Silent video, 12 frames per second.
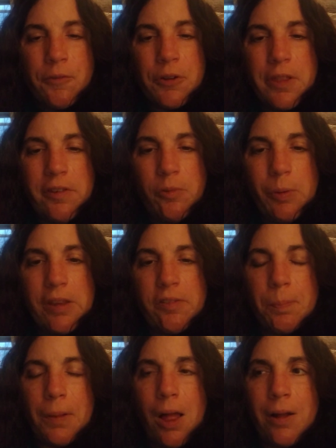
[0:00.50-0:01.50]
For this week's
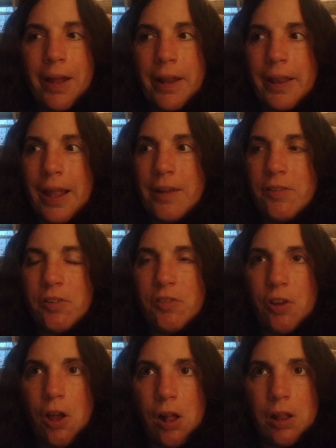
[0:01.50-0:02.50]
blog, I'd like to
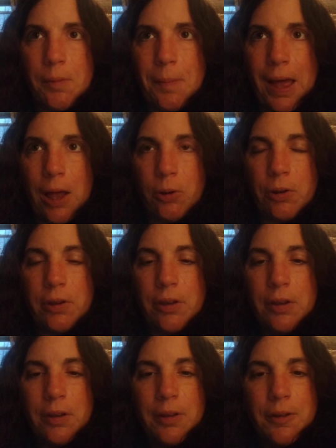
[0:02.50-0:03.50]
talk about
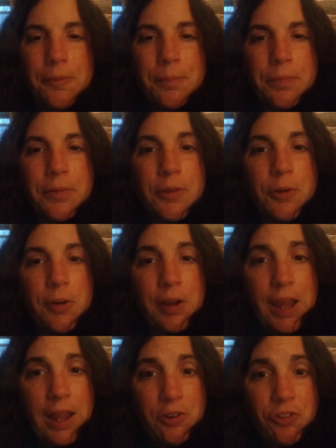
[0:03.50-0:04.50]

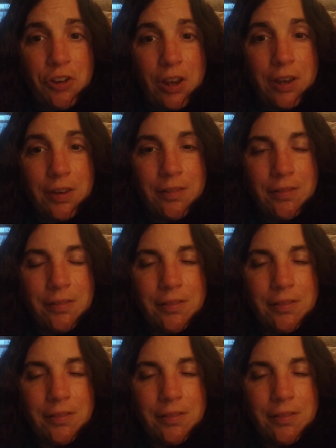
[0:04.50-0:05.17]
creation.